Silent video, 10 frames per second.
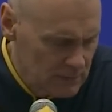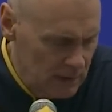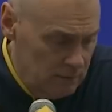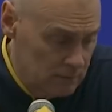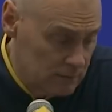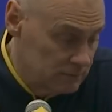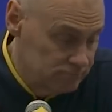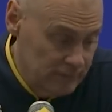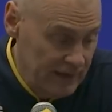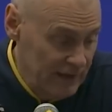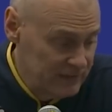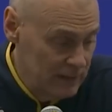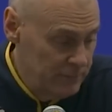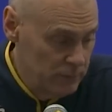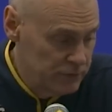look. At
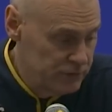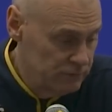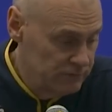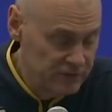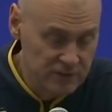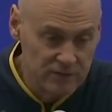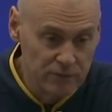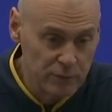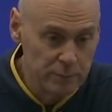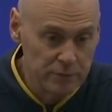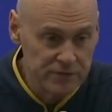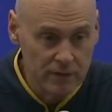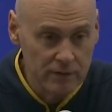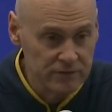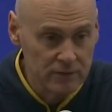halftime, they were shooting
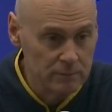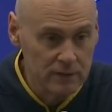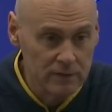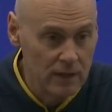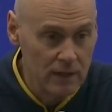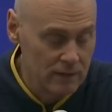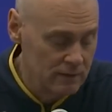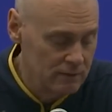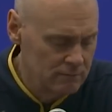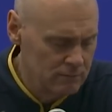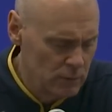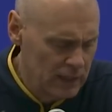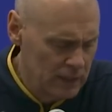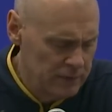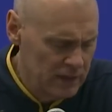63% or something like that, and we
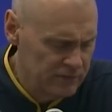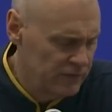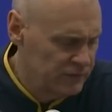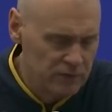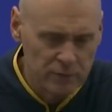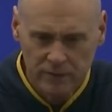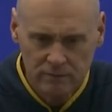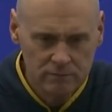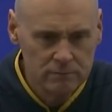got them down to 53,